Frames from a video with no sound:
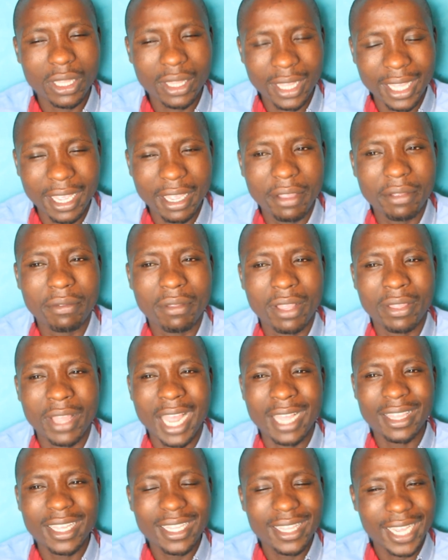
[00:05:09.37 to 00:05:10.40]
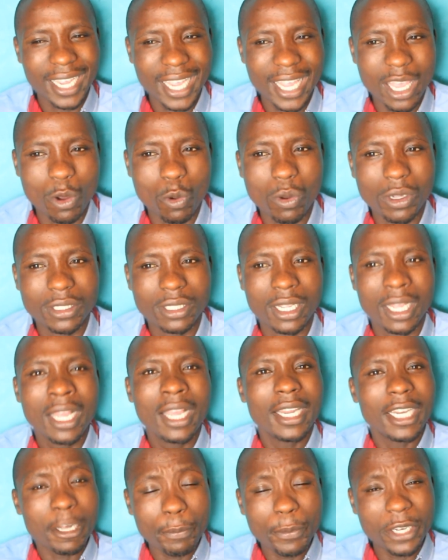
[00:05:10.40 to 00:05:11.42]
I think the Kenya Kwanza
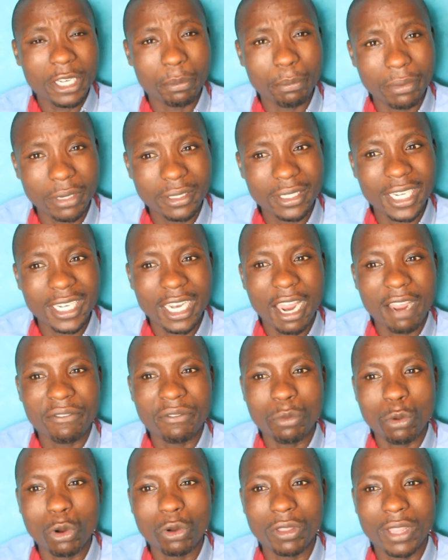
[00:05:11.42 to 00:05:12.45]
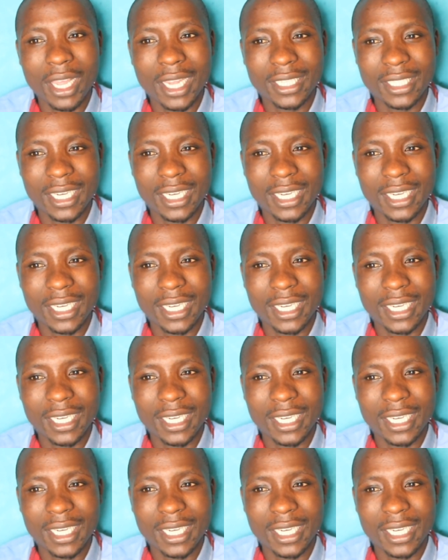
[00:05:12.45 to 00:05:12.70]
deputy president have known that